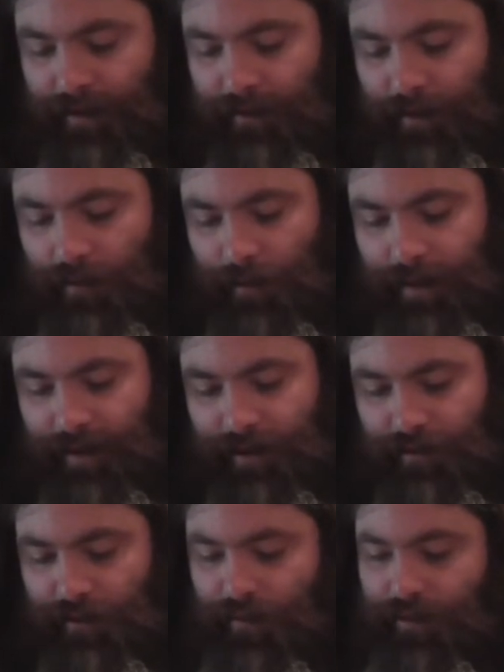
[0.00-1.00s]
So what we are
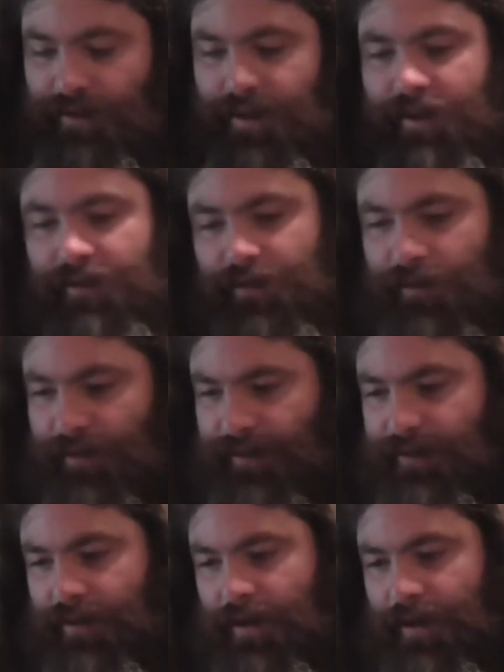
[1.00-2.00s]
going to do for today's
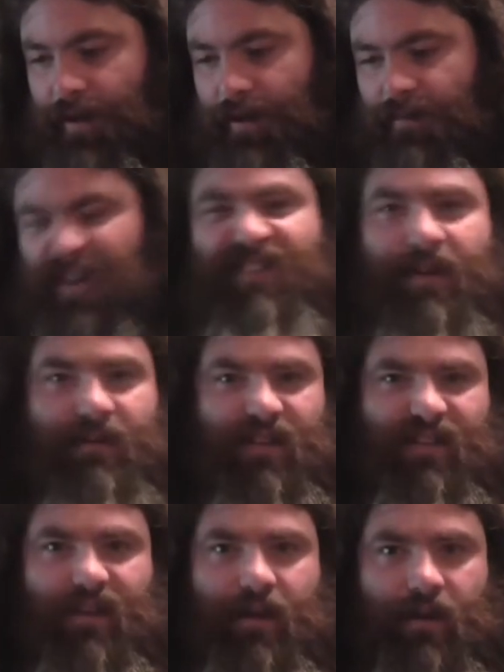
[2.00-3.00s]
sauce, um, I just had to
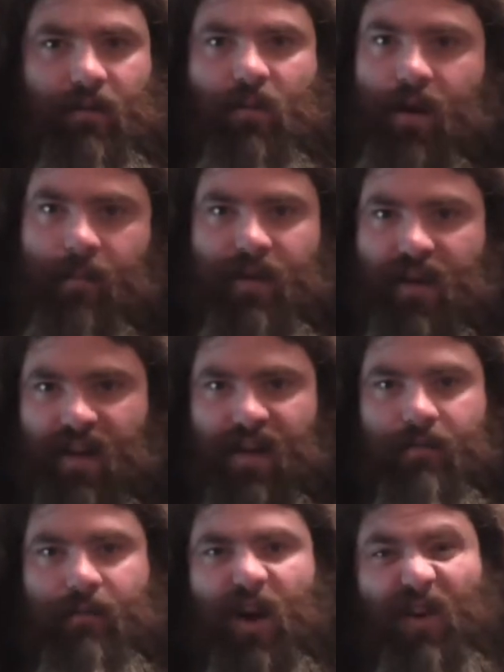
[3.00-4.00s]
get that out of the way. I mean, I
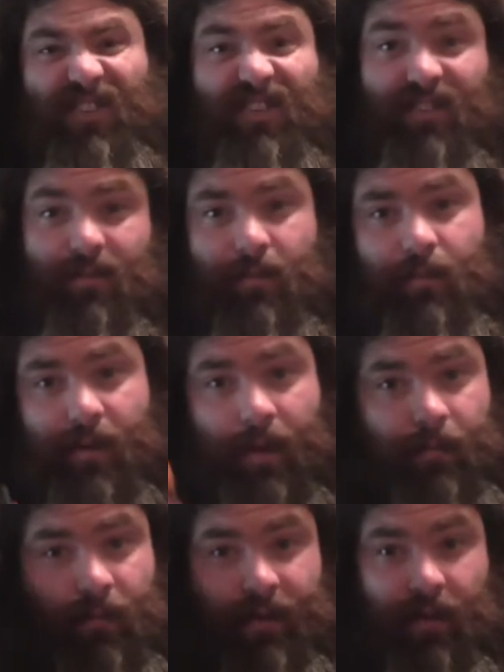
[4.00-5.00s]
can't. I was considering putting
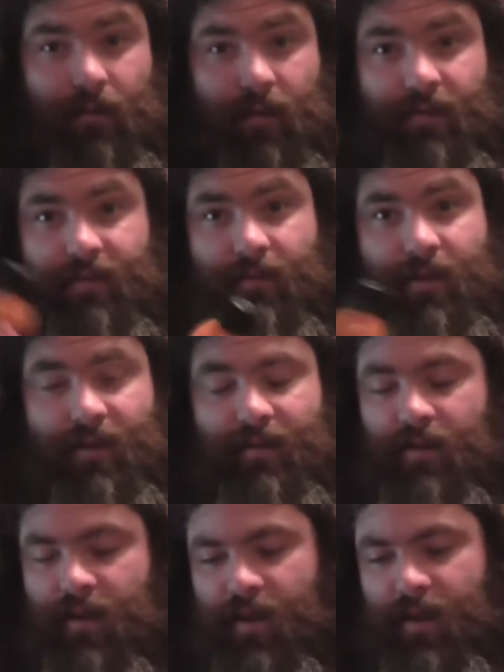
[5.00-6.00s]
up like a green screen
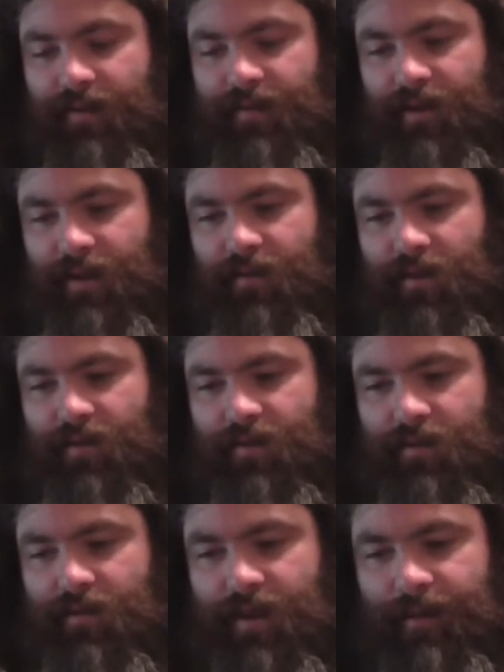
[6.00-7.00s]
and seeing if I could
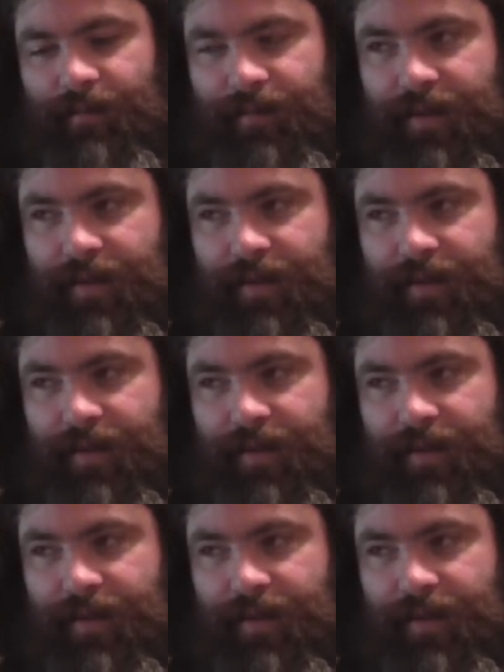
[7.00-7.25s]
do that.